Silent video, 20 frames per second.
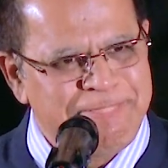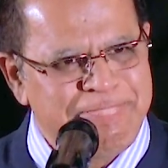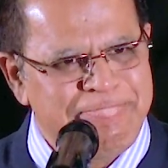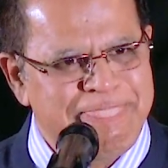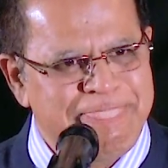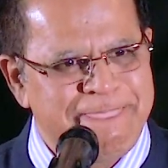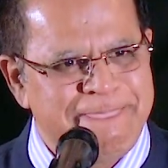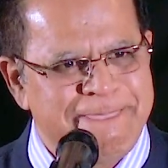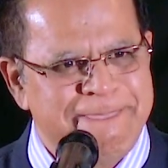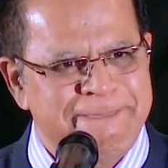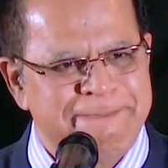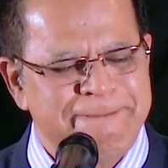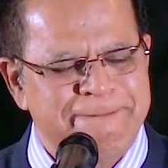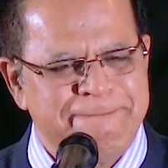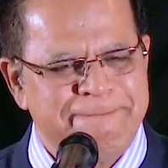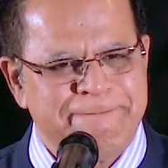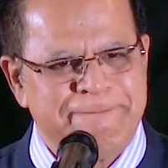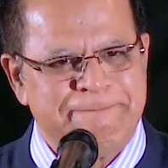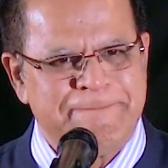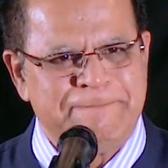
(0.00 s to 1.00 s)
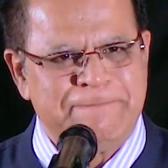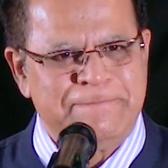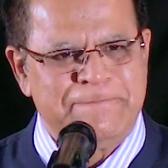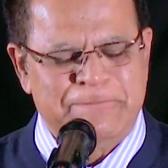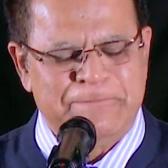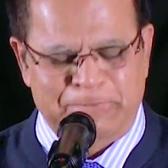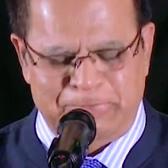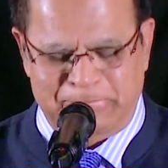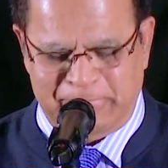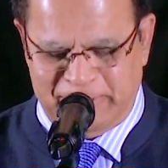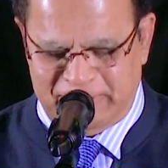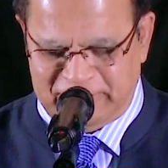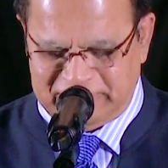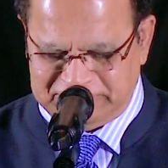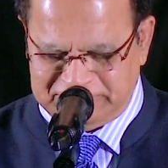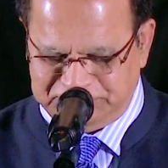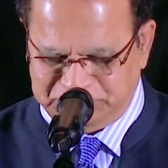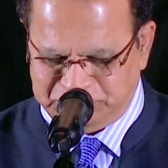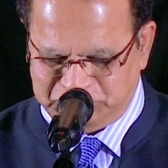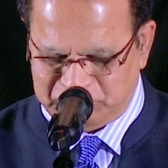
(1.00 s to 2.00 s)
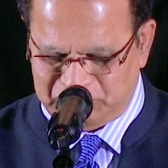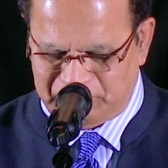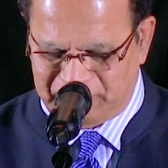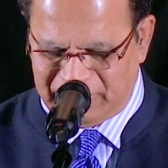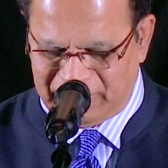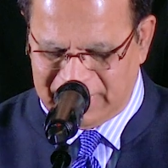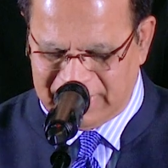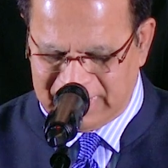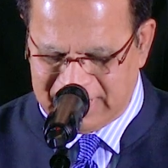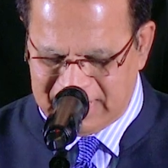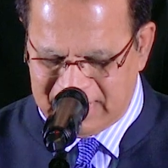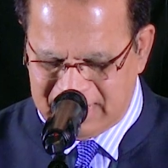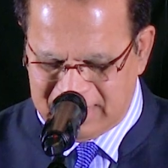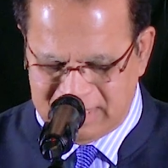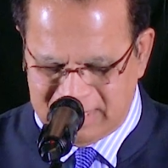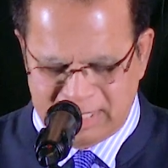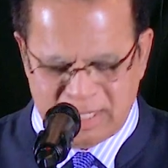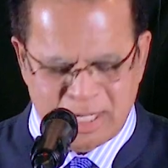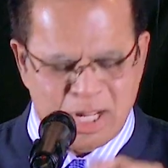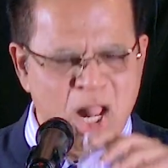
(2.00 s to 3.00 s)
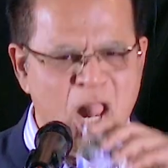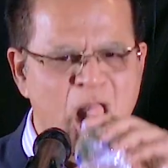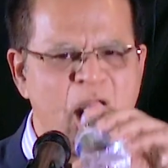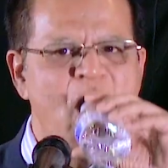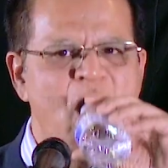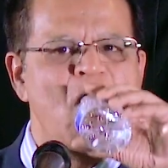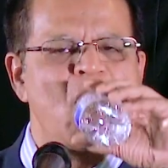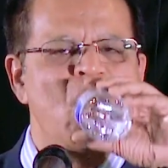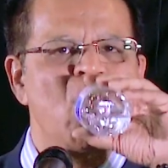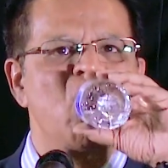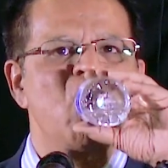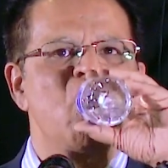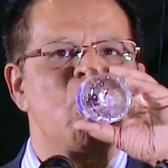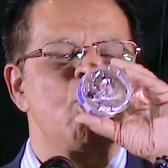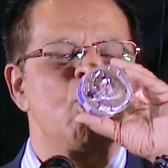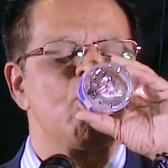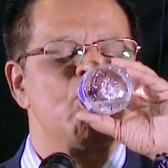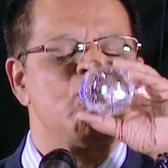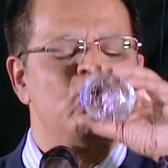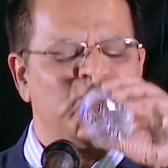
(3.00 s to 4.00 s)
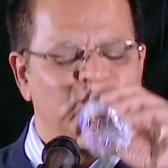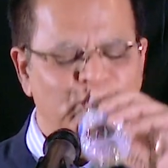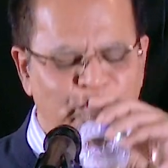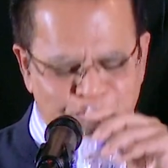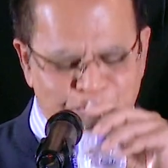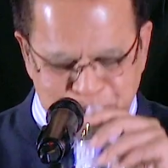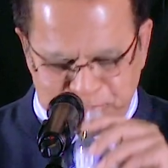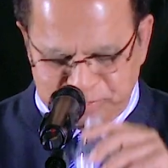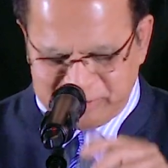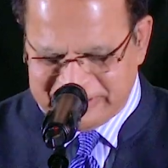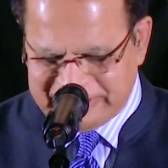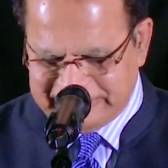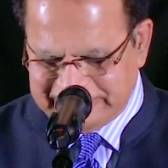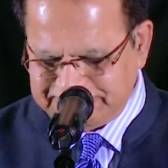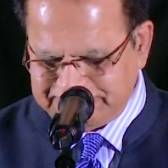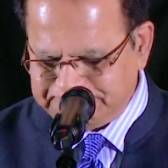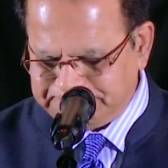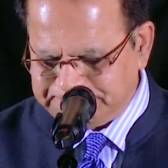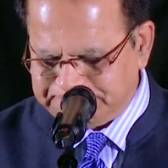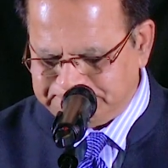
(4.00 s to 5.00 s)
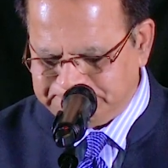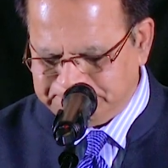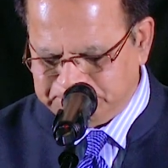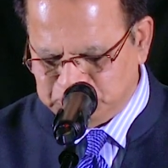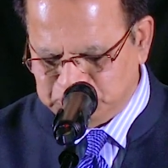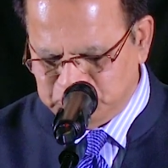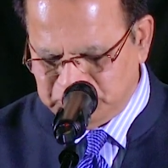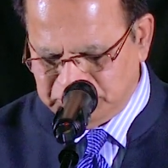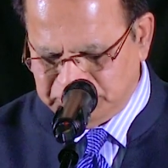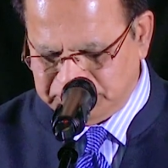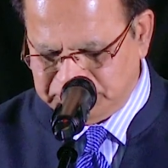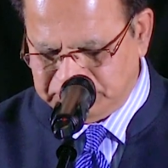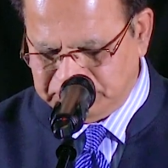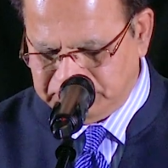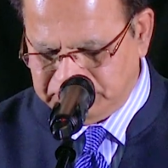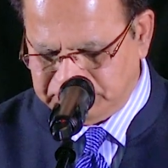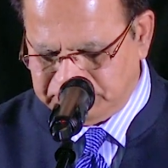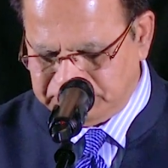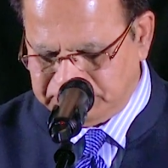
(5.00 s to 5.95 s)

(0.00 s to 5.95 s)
No one is speaking in this clip.